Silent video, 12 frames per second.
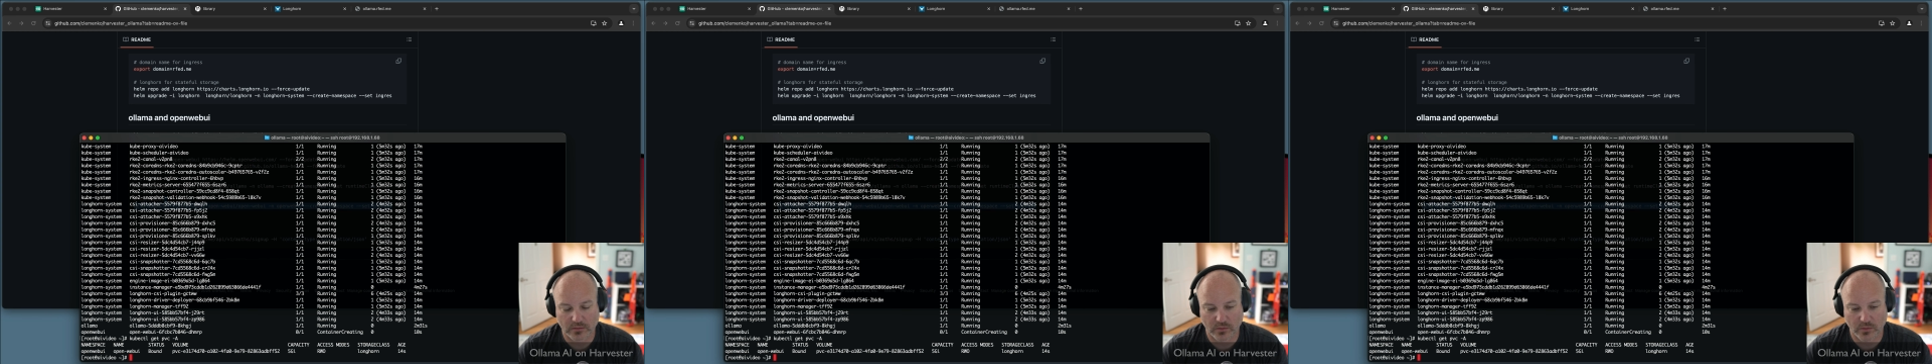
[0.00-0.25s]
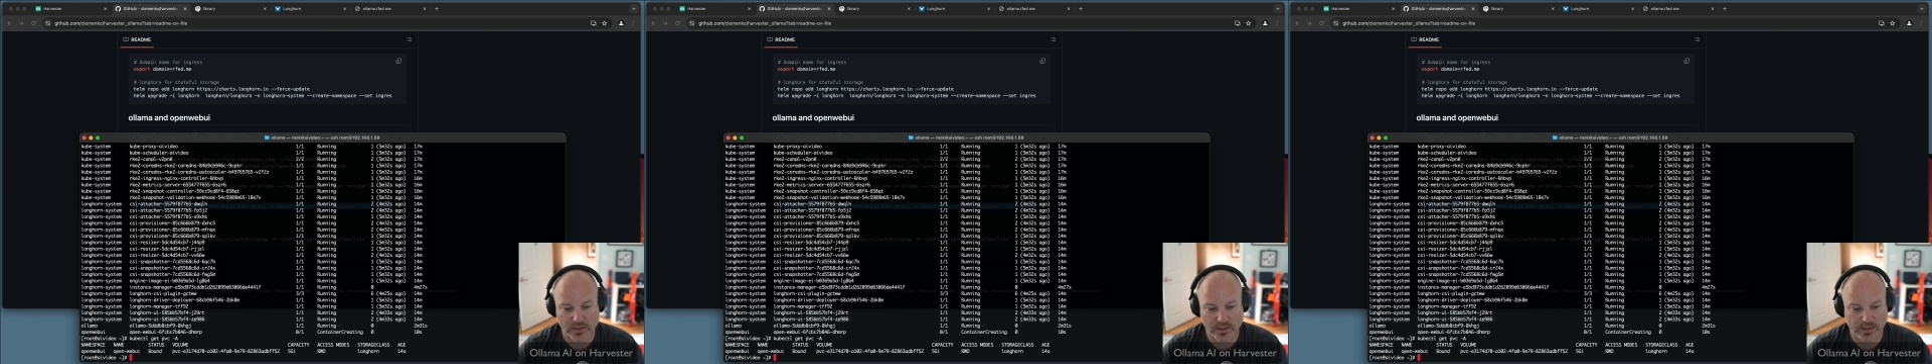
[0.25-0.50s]
No
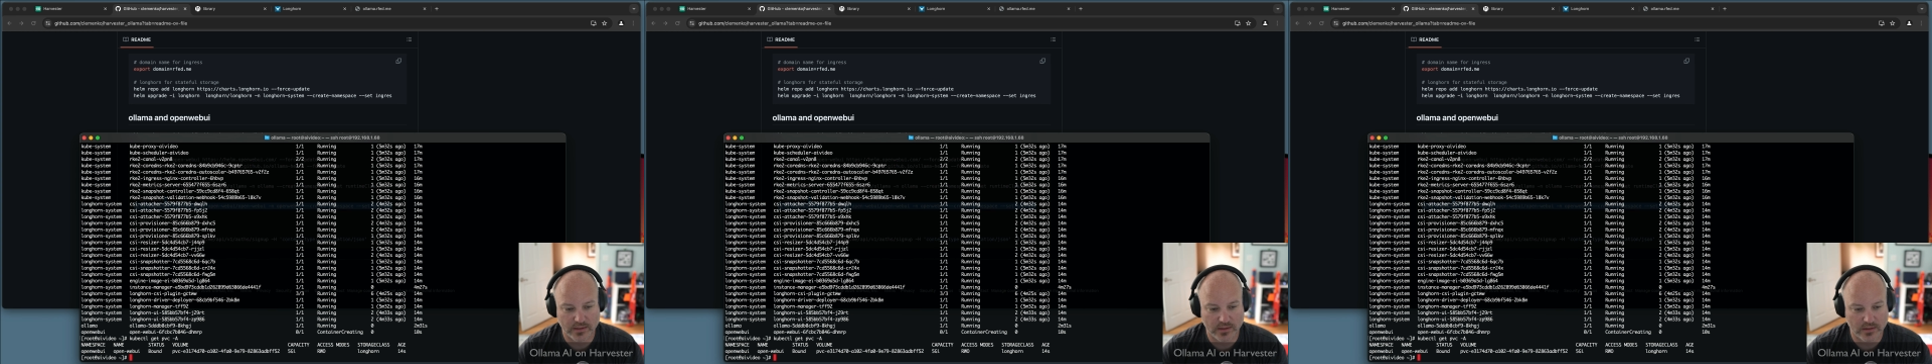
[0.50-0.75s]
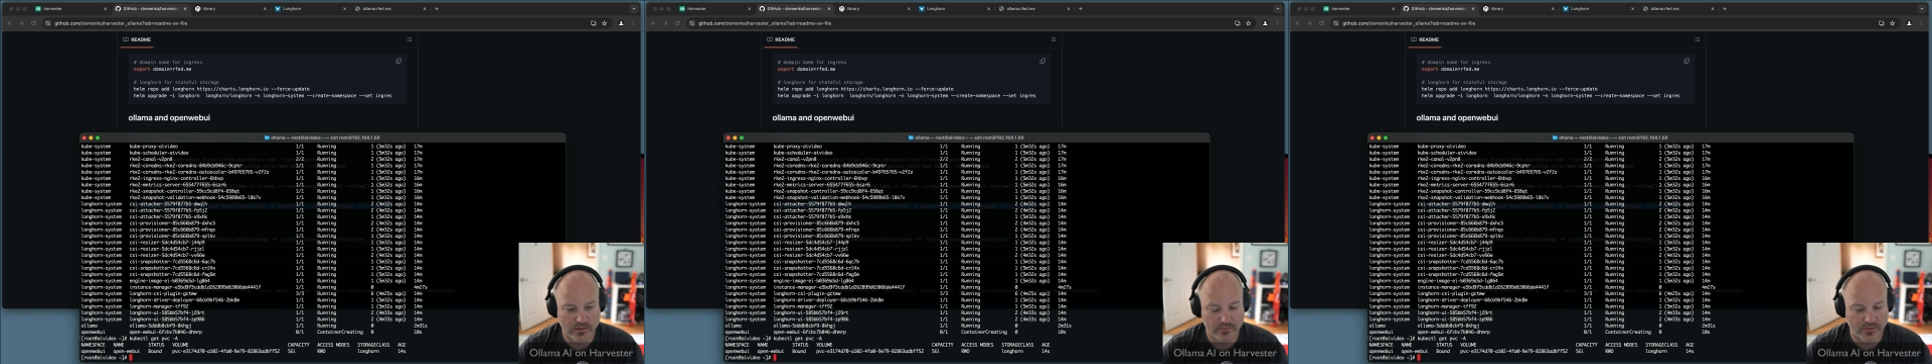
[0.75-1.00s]
worries, that's
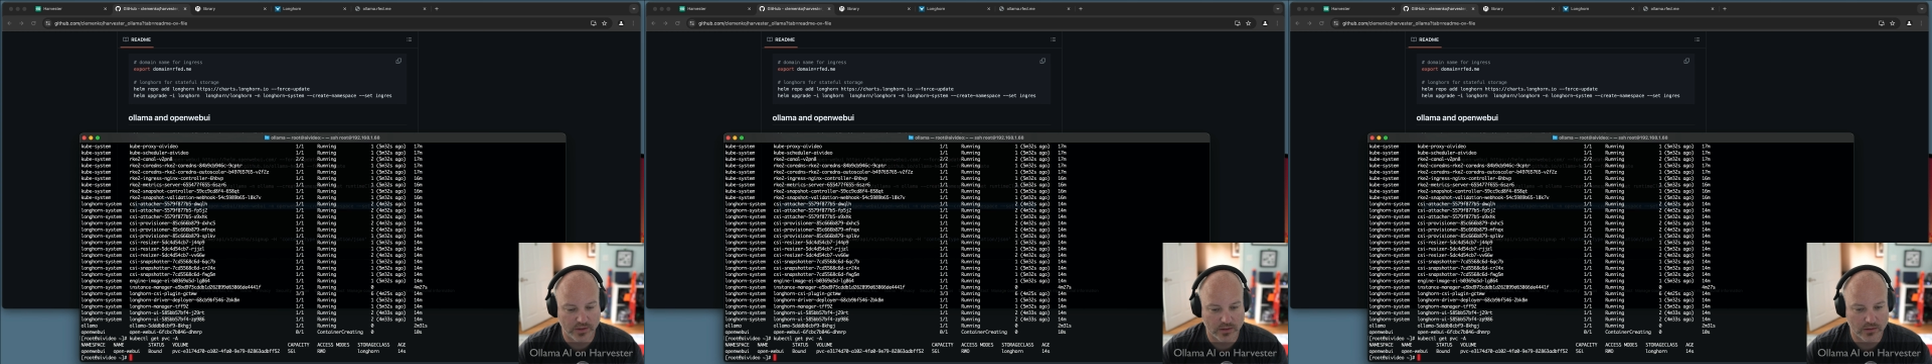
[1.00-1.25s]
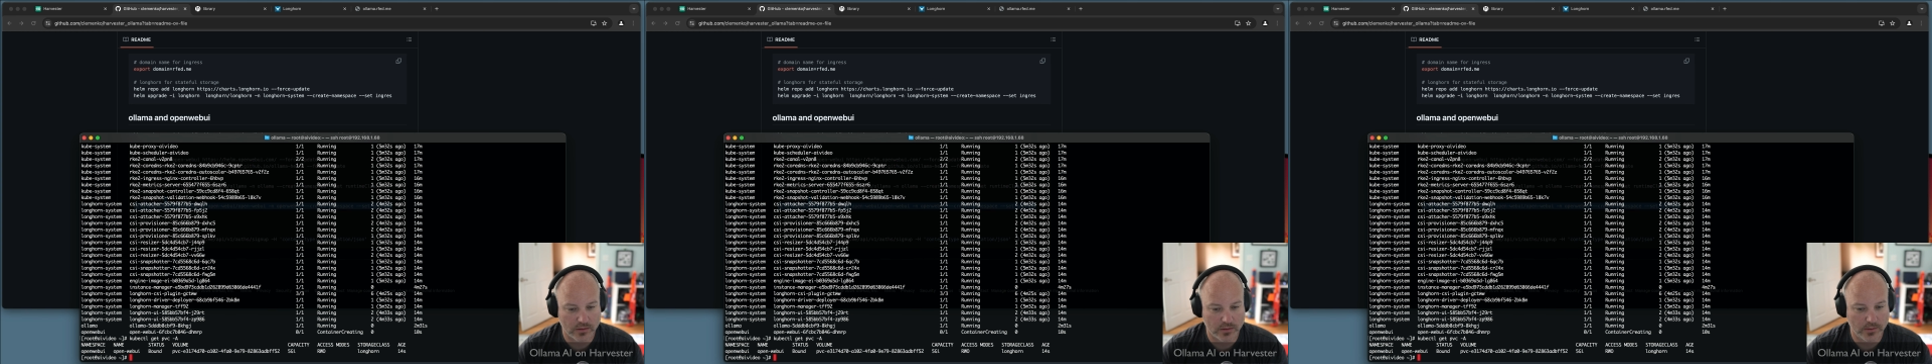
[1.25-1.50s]
easy
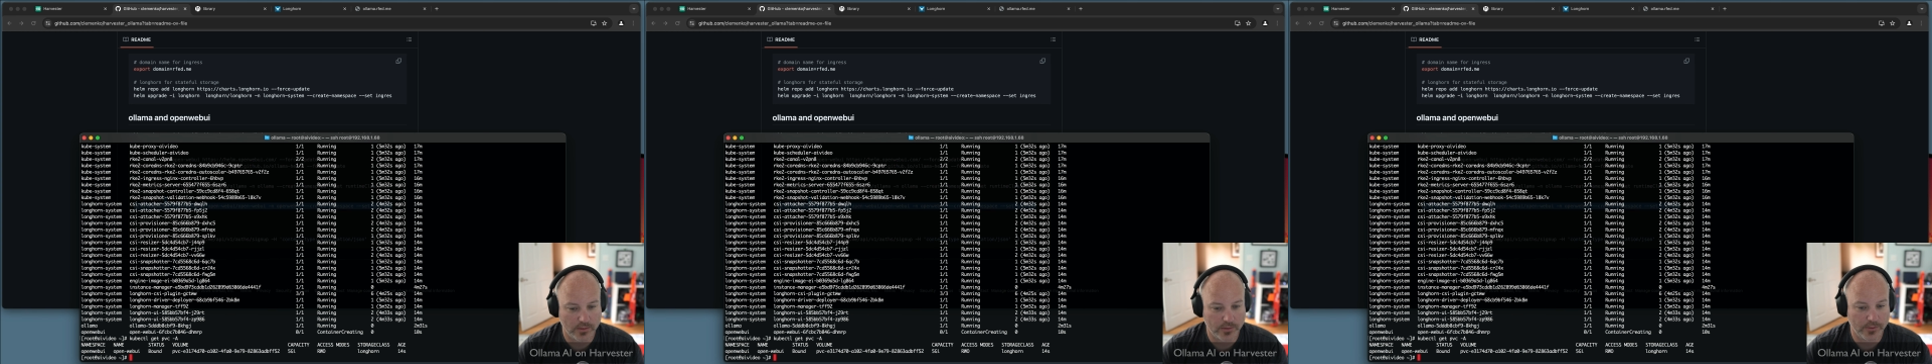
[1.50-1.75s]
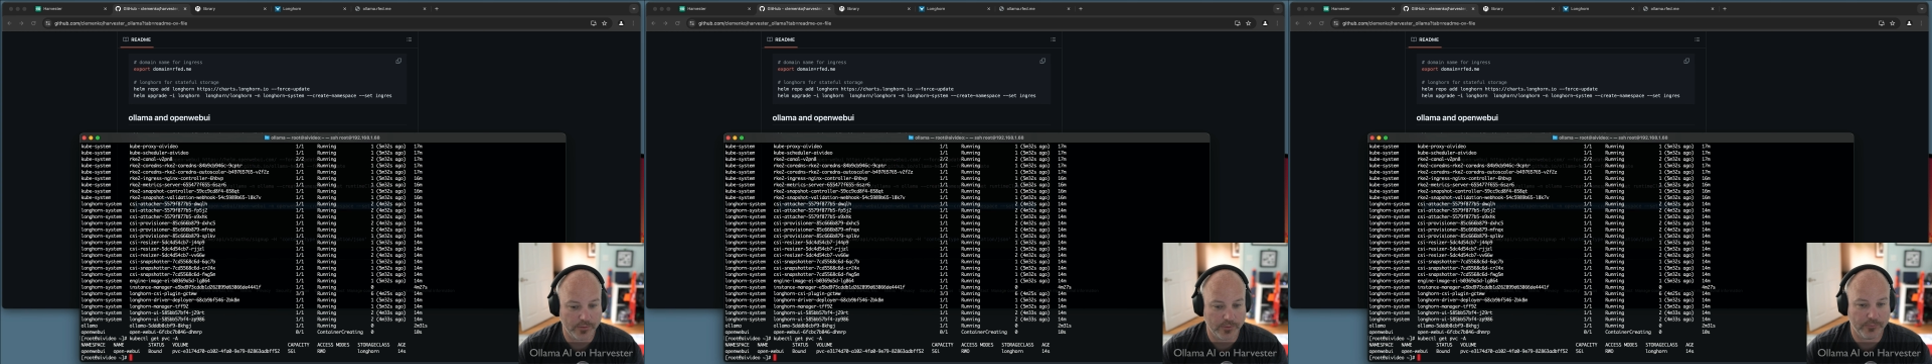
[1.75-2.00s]
fix.
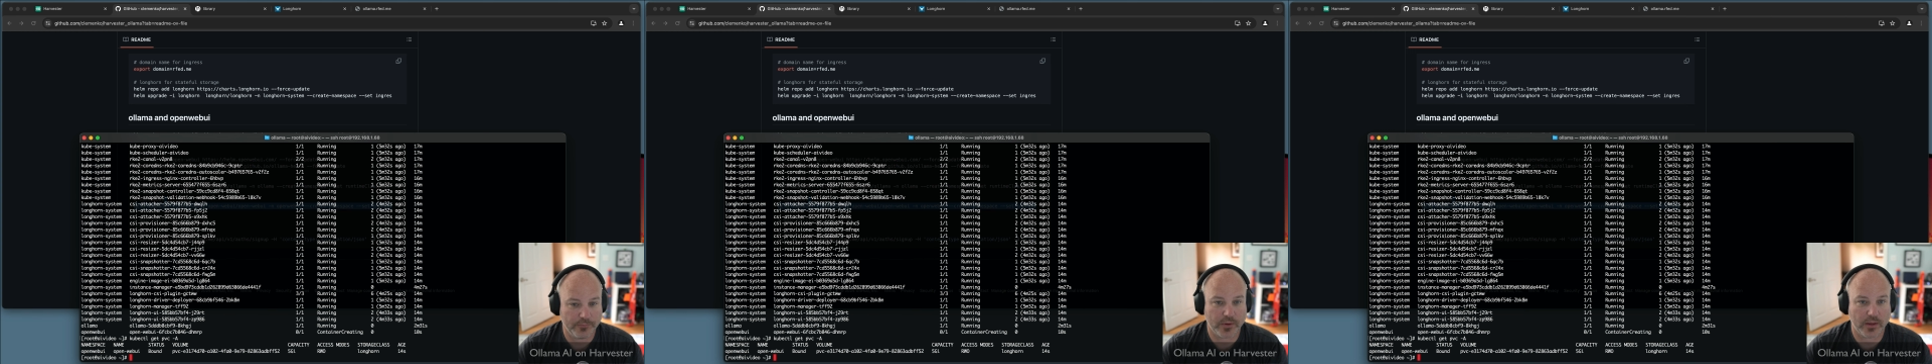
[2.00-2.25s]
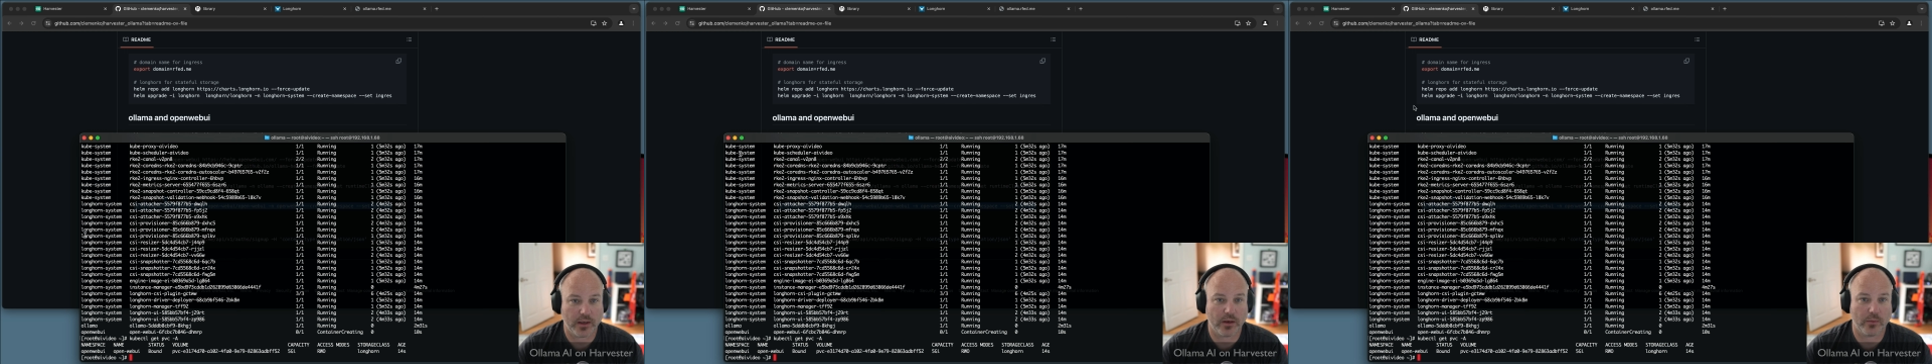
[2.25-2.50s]

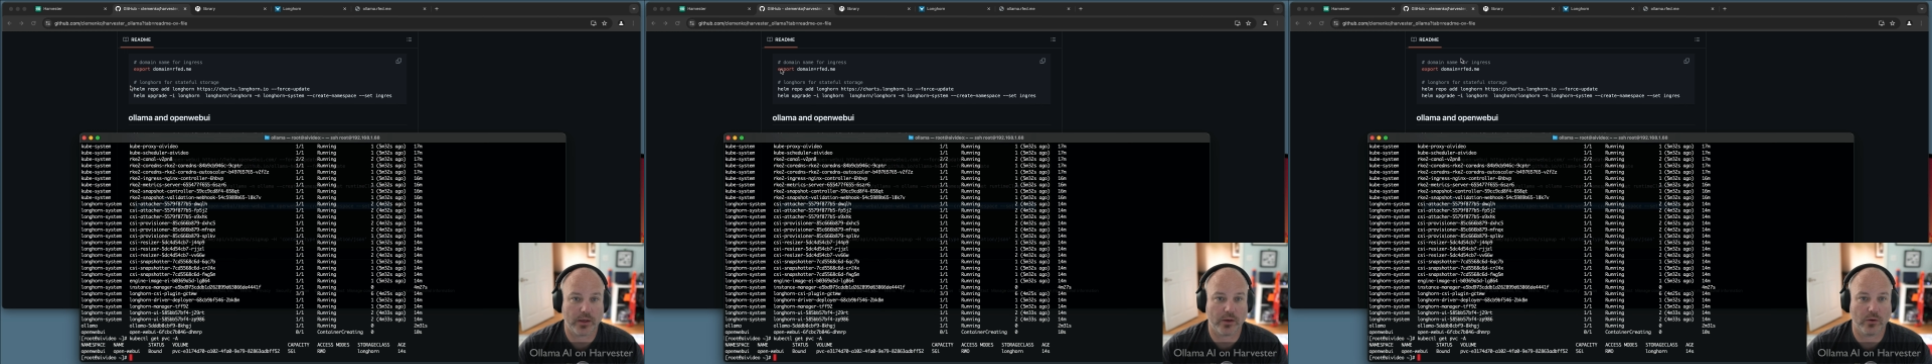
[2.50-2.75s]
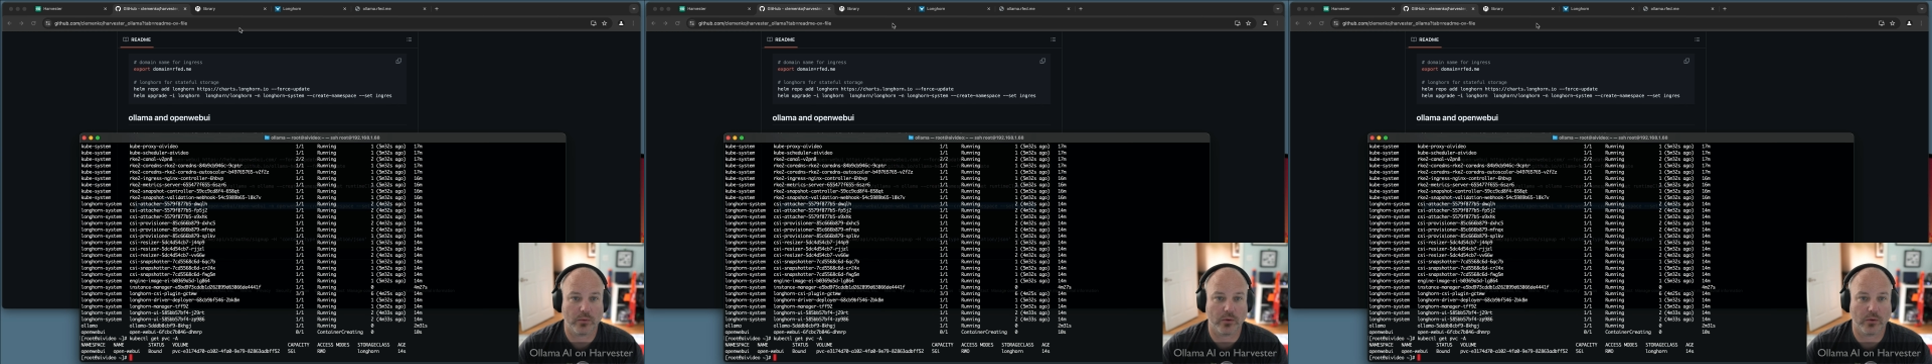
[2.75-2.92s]
And we can go to